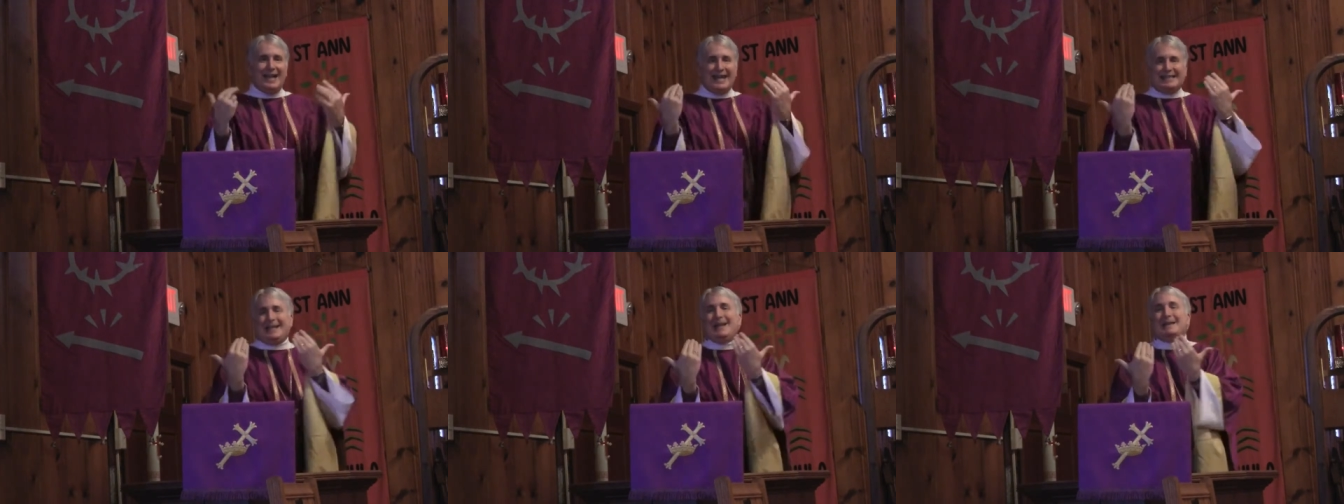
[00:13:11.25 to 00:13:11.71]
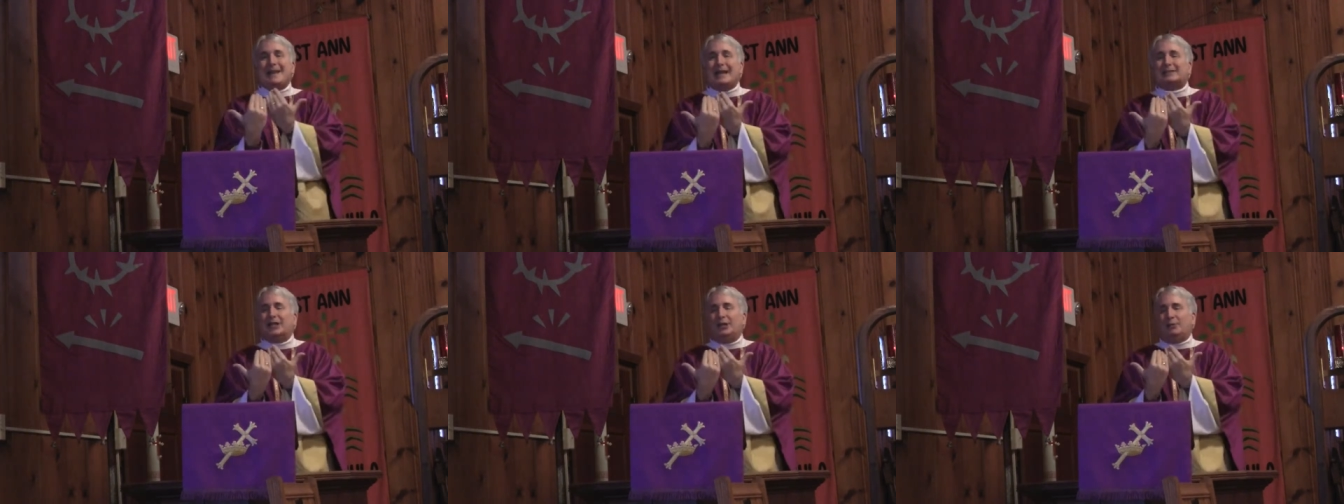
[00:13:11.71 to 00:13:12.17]
in
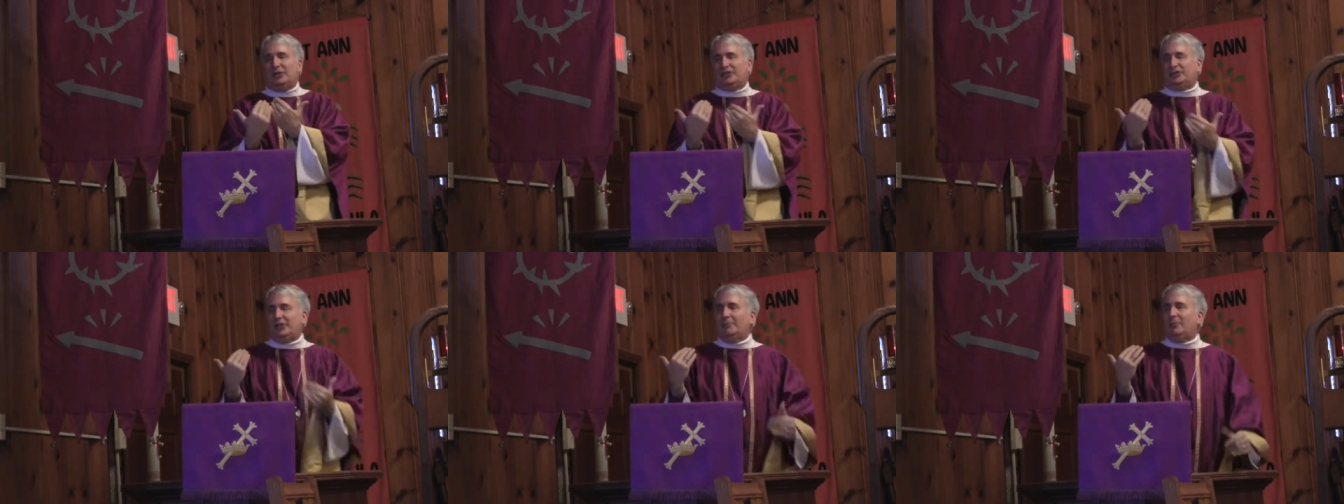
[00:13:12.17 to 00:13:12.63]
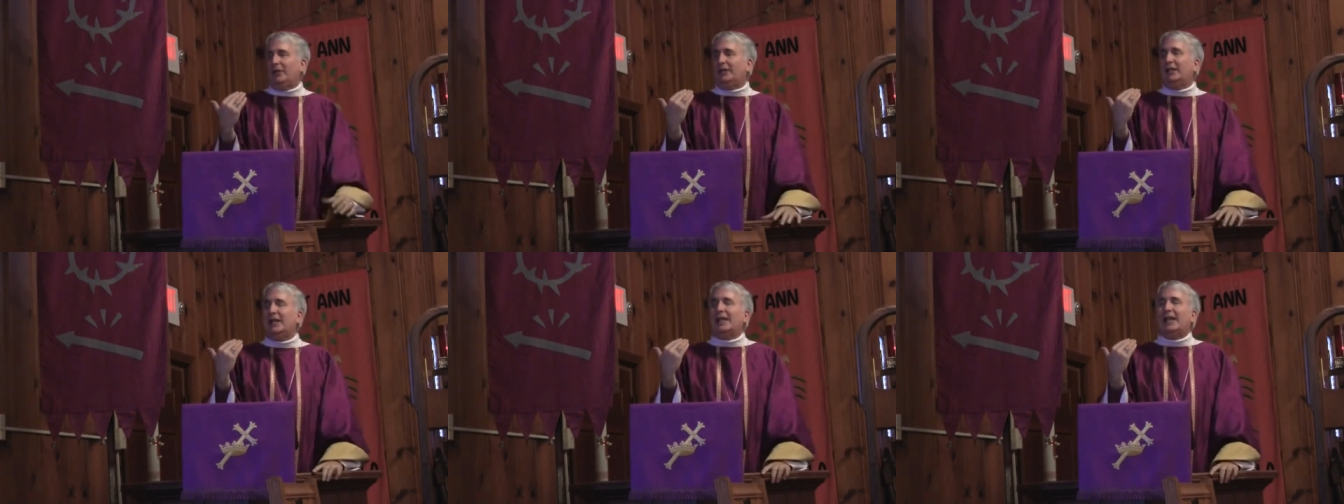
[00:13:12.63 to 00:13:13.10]
connecting with
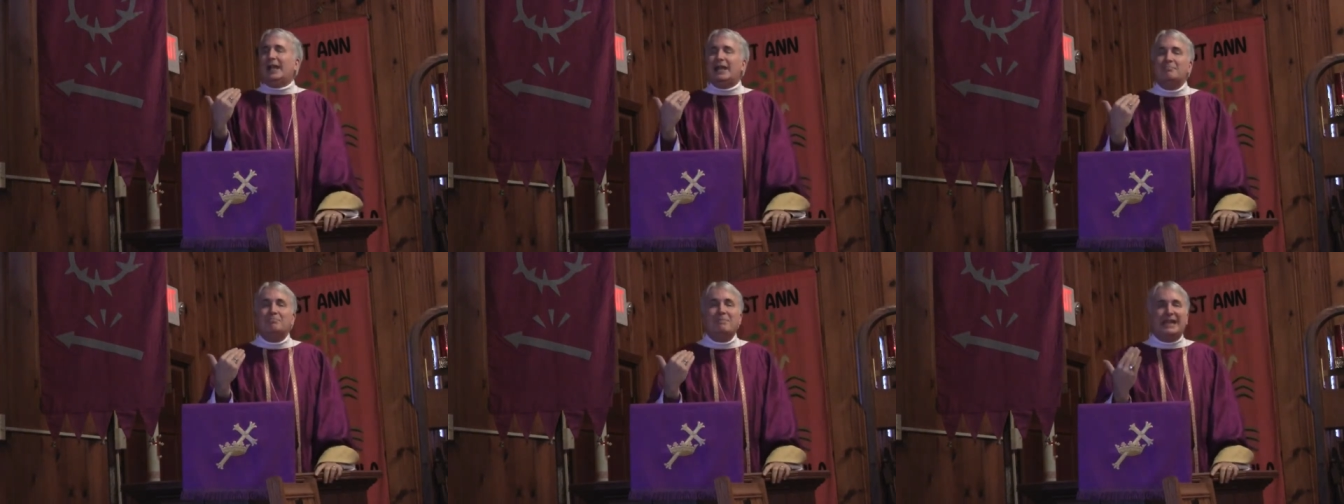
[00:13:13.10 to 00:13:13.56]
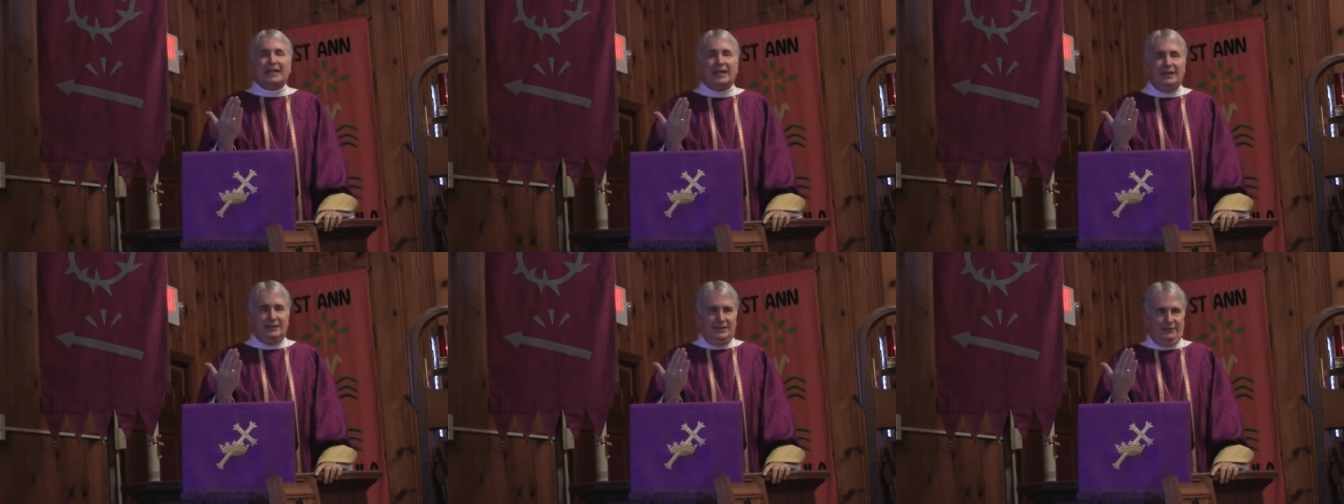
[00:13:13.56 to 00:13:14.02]
someone, in
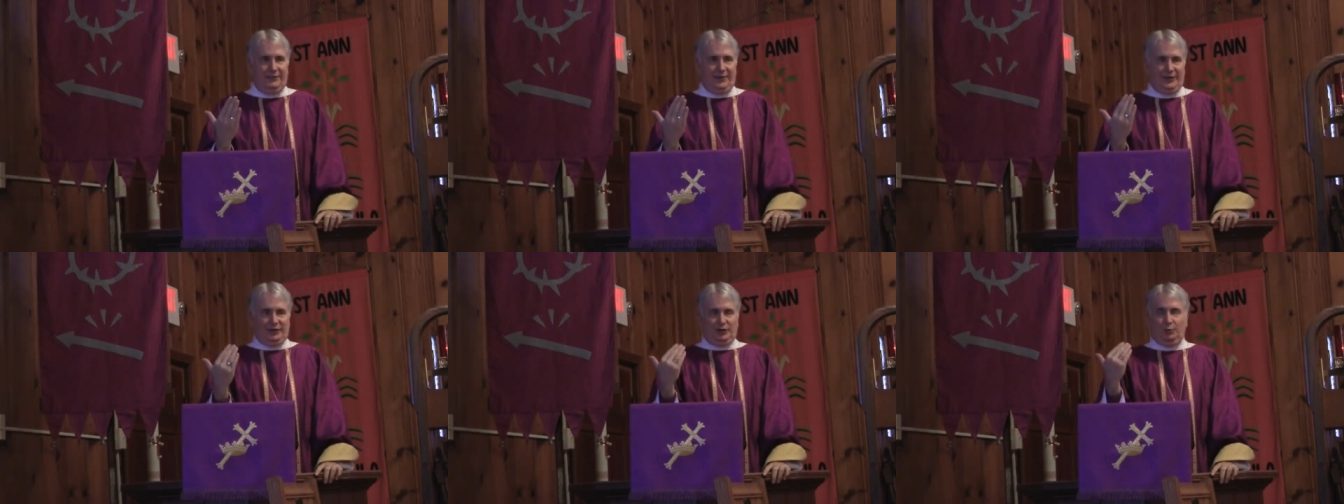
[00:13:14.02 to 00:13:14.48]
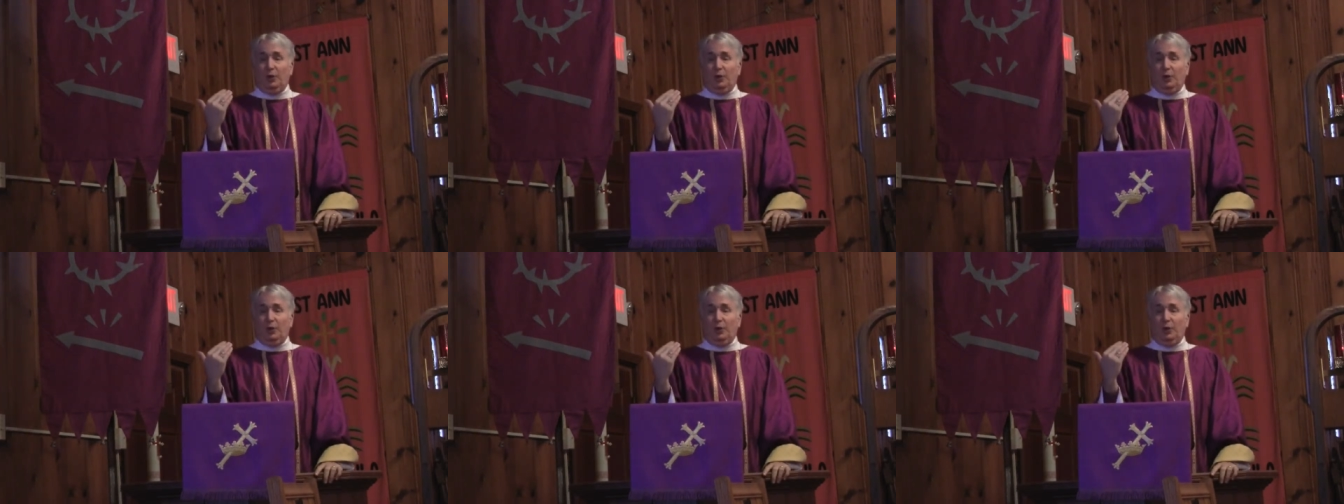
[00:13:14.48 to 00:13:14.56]
making a difference,